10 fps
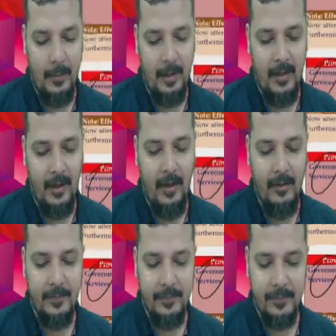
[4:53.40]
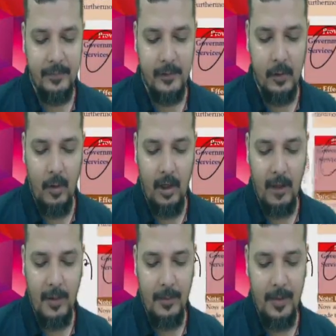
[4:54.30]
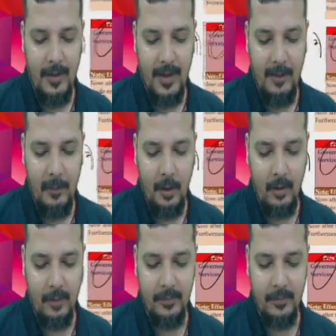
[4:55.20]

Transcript: entry, what amendment they have brought?